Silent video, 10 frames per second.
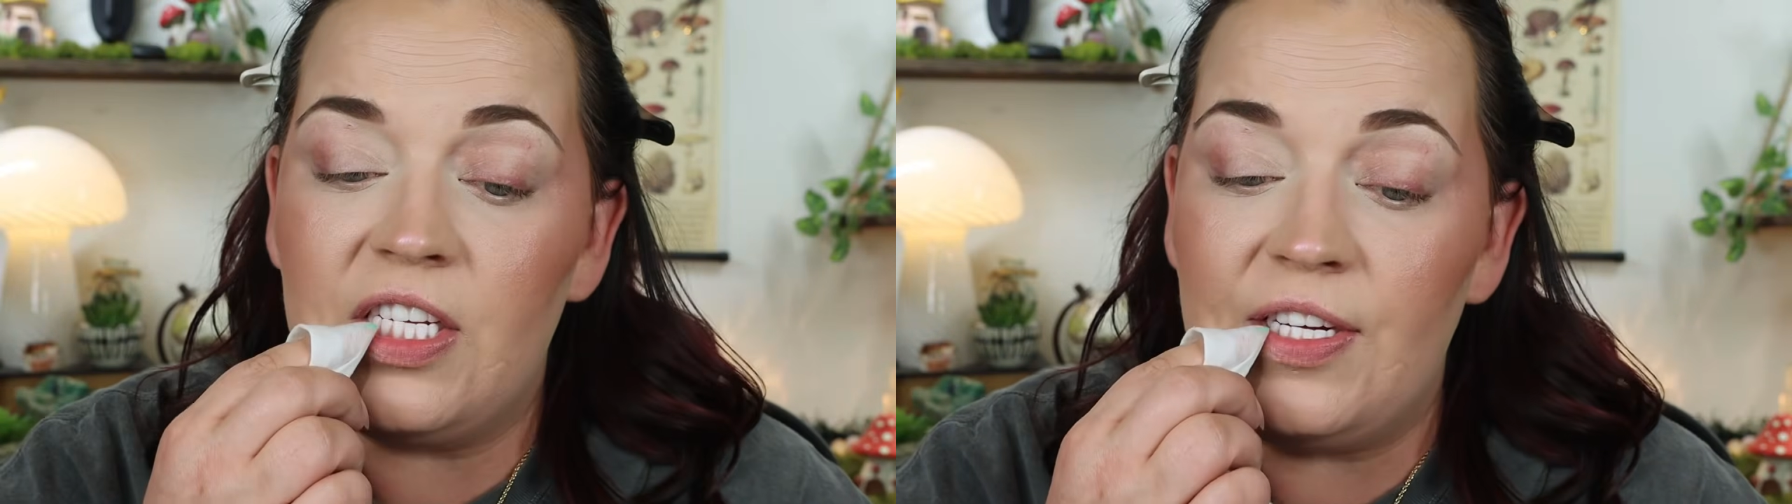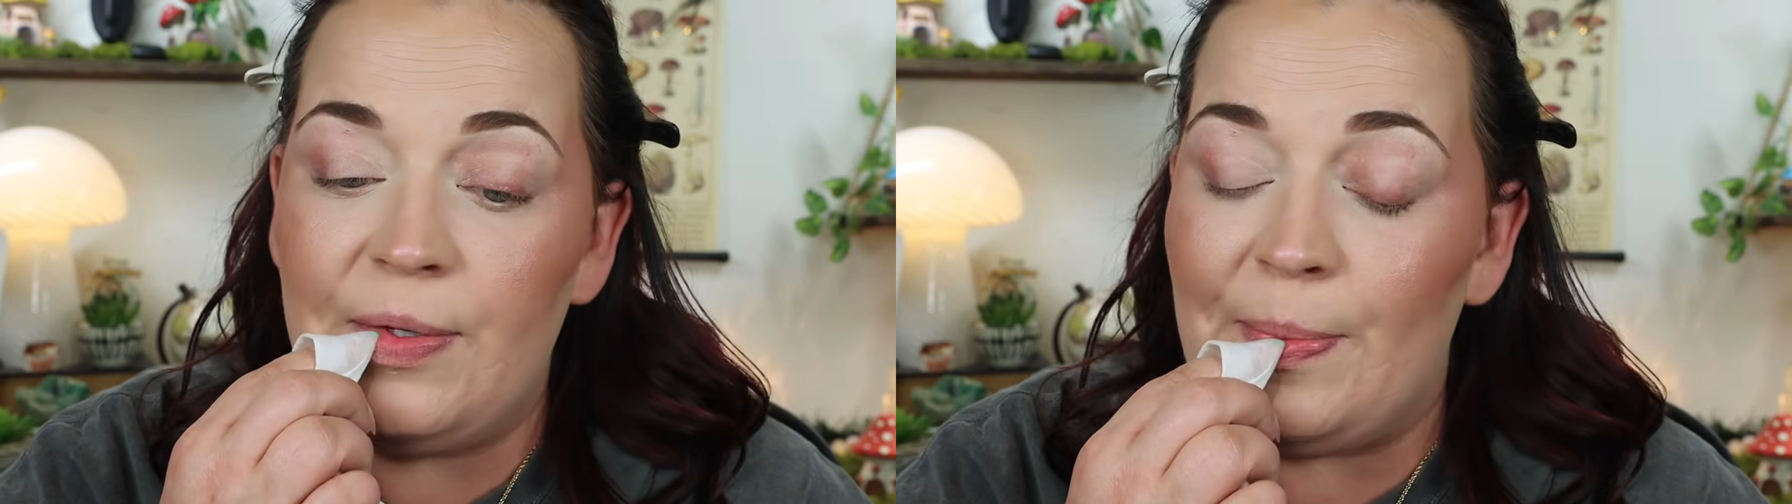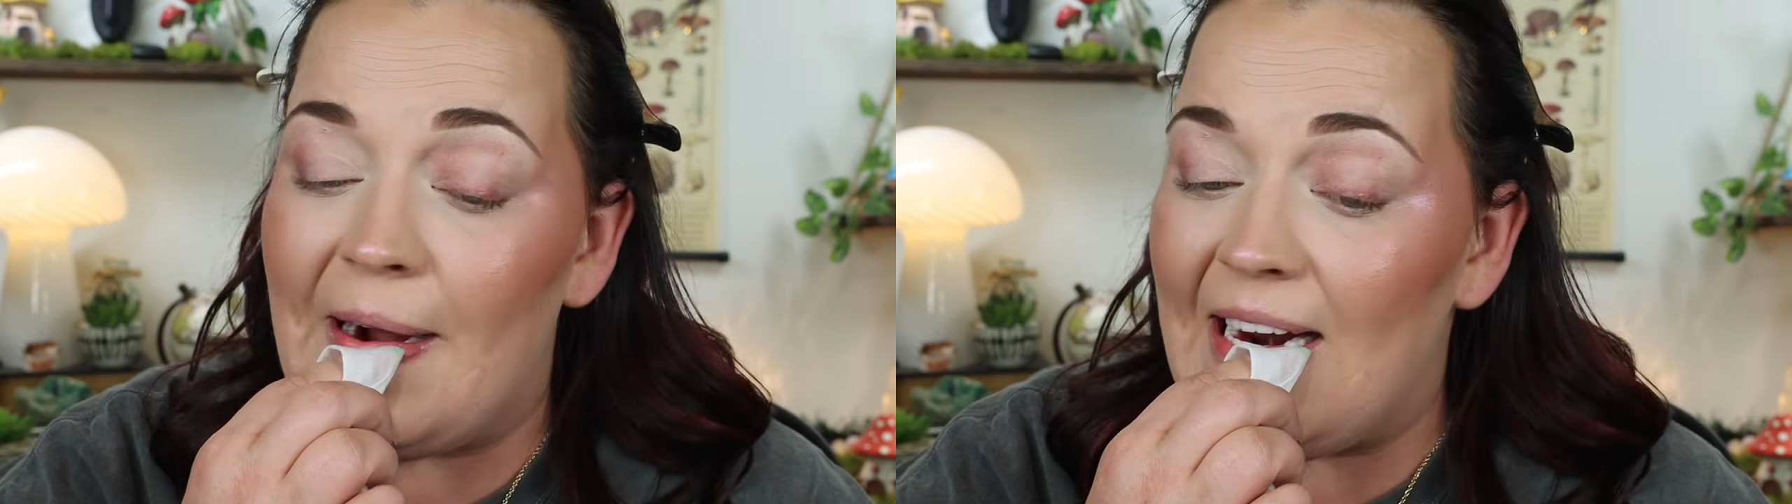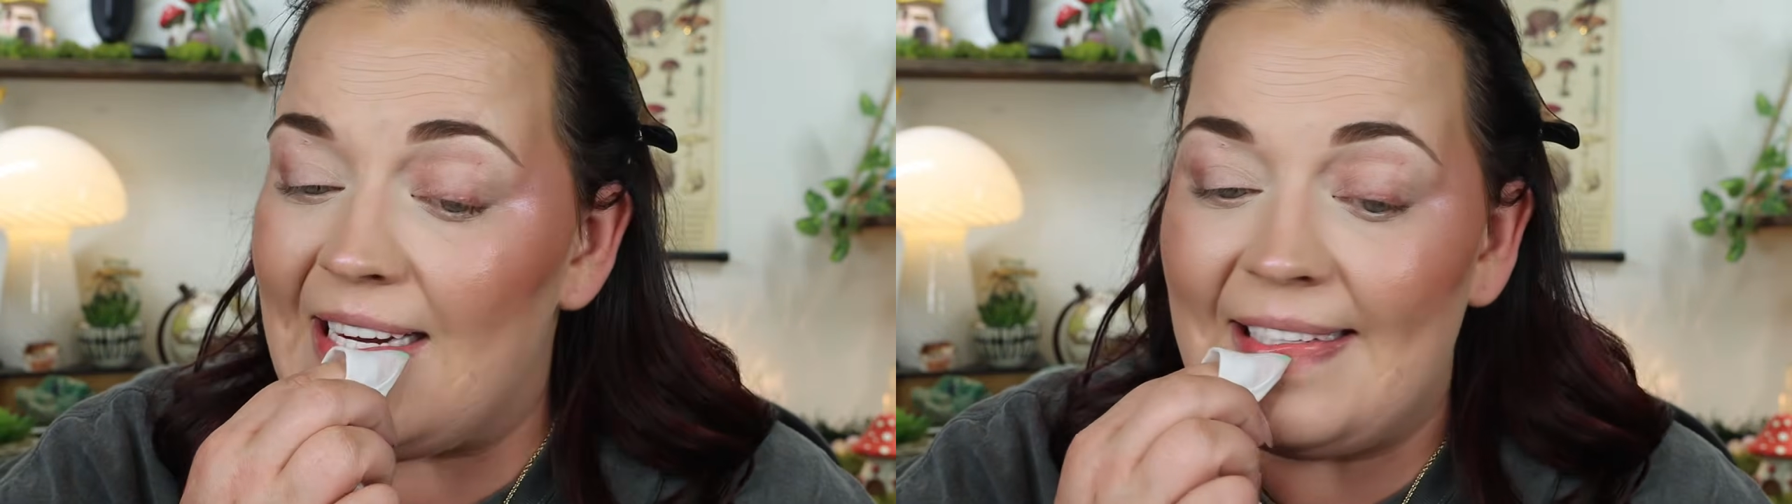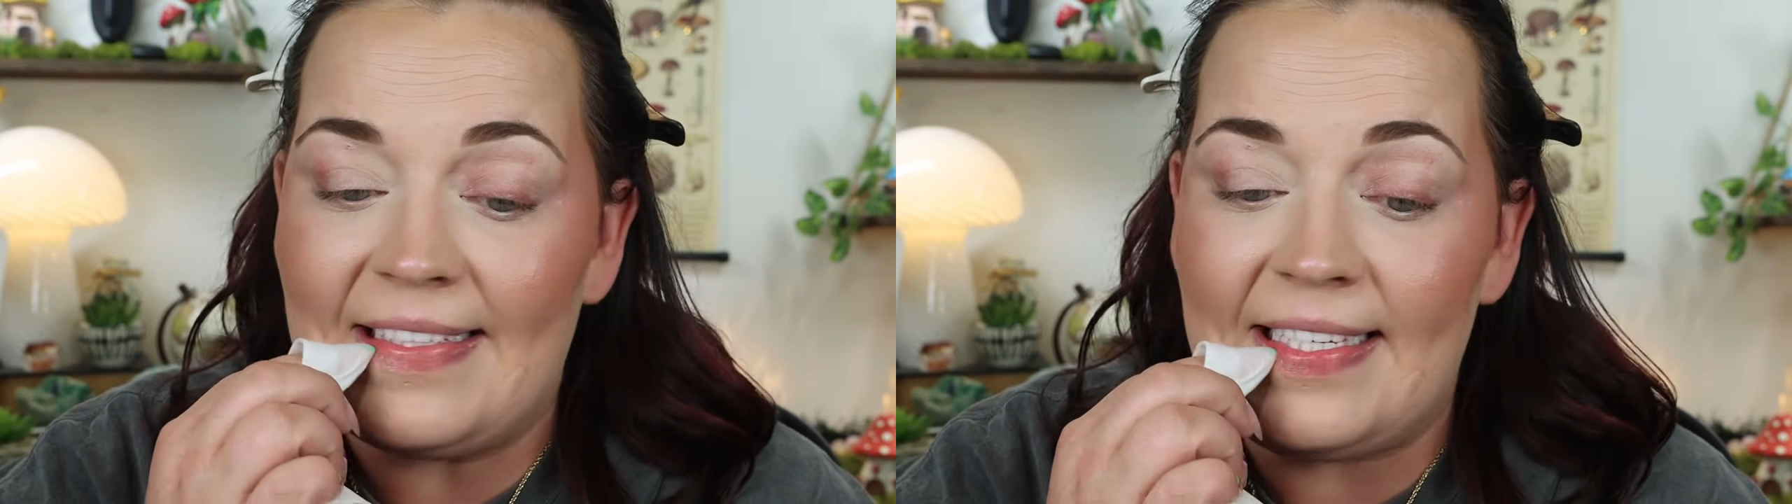2
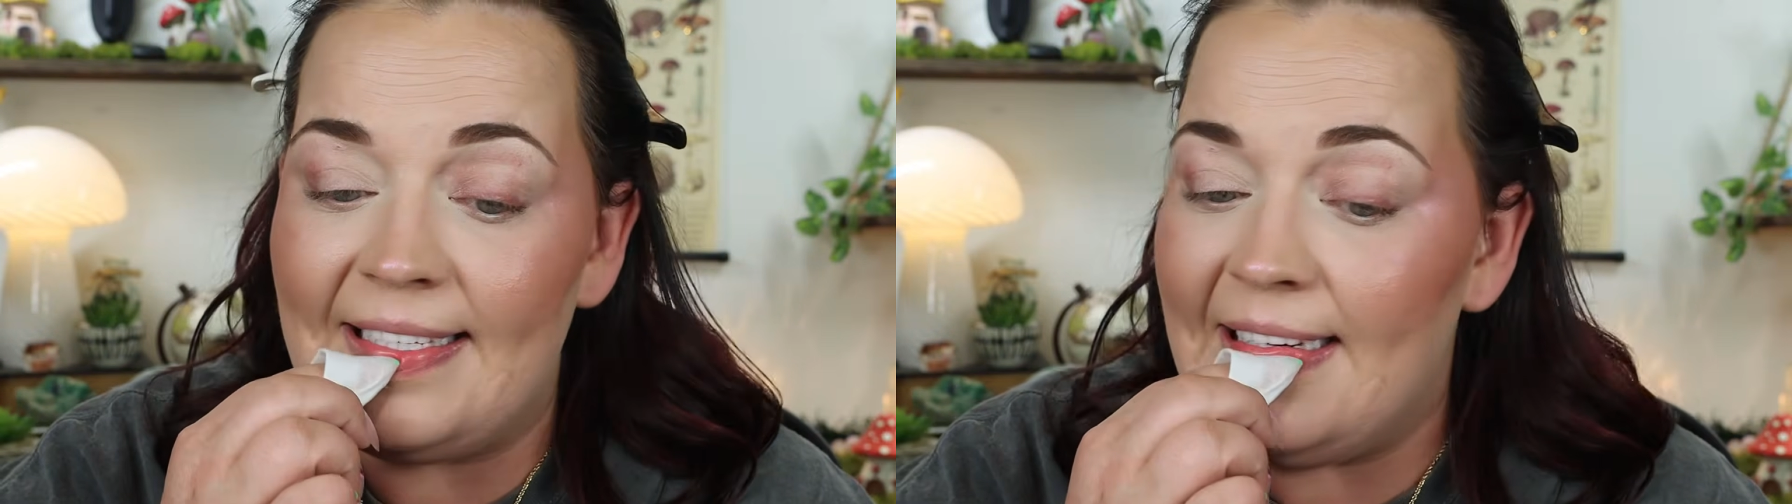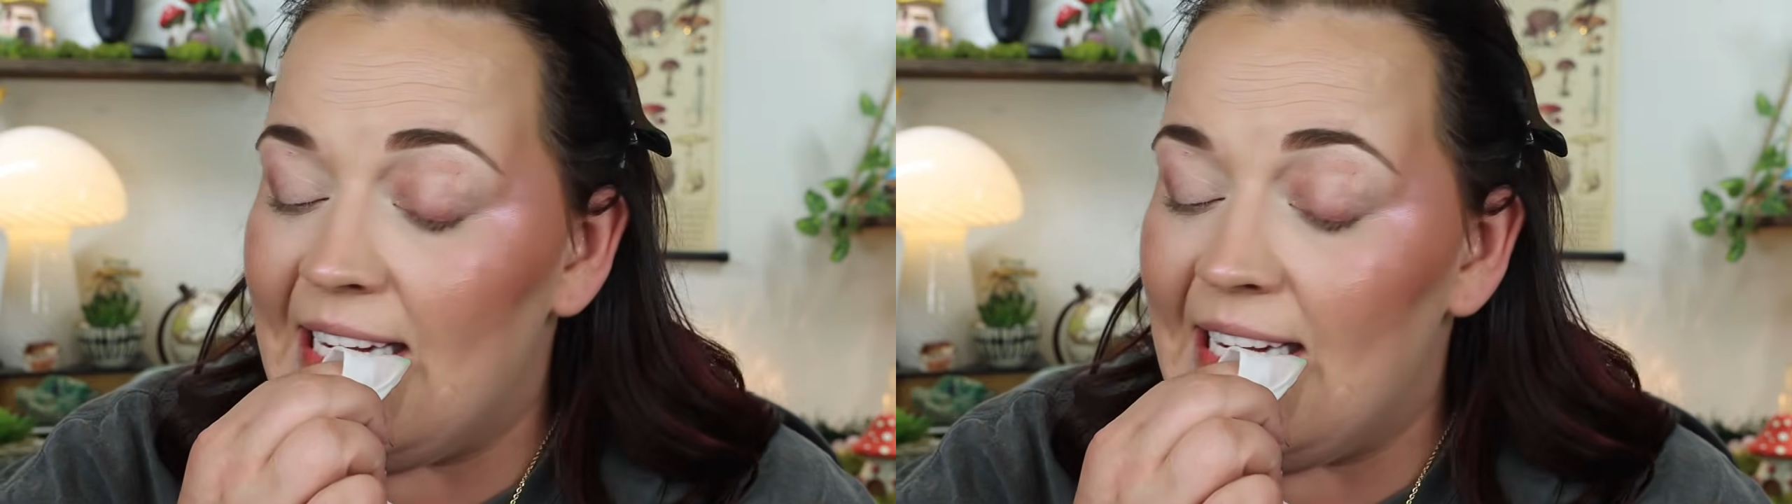products